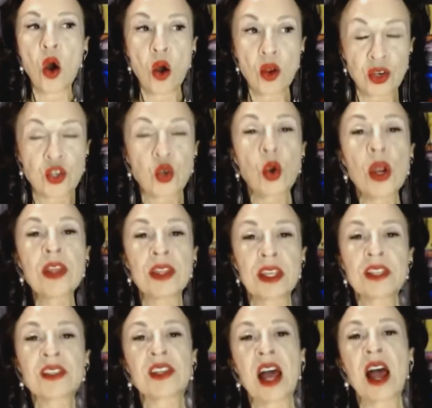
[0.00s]
during
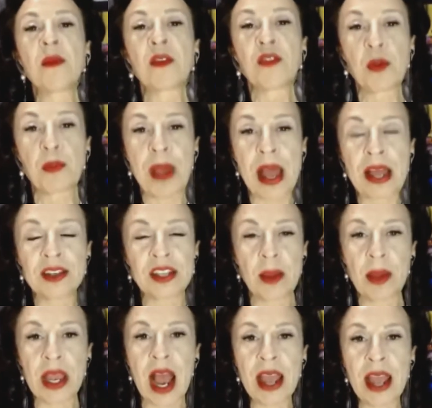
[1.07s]
this time of the
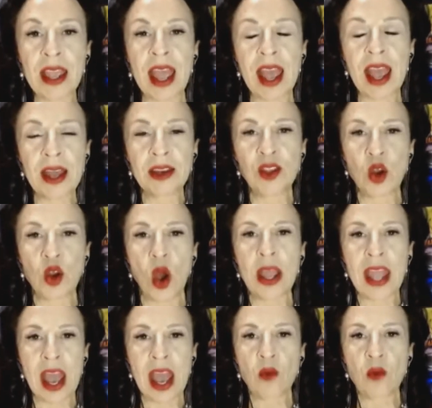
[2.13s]
pandemic. I can't, you know, I
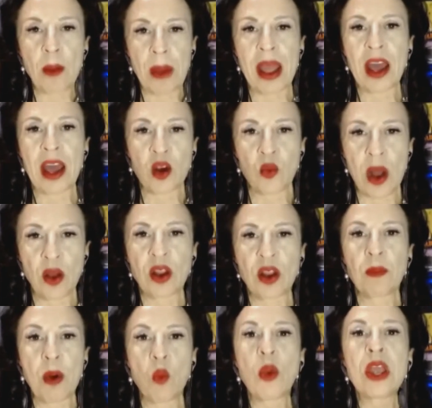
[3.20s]
can't wrap my head around
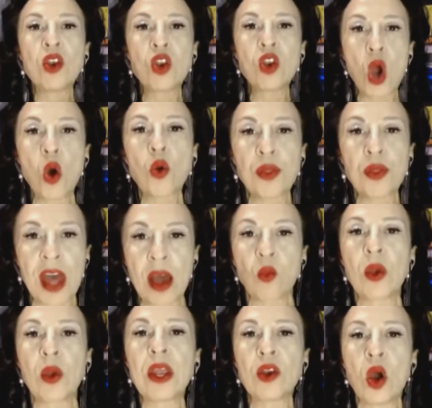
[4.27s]
it, but we know
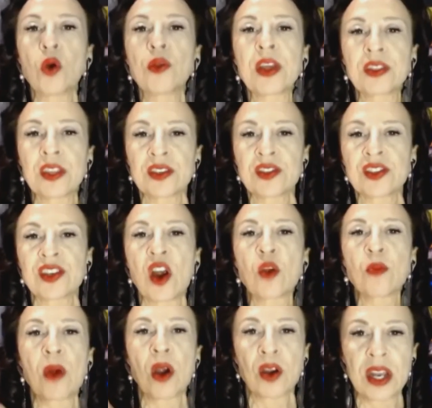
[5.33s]
that. We know that the
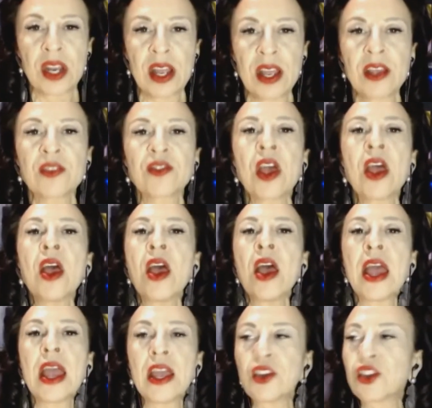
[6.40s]
stock market is
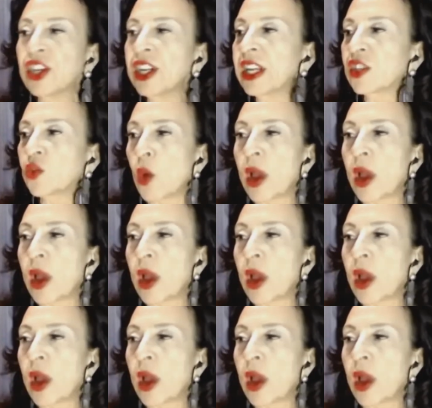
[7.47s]
inching its way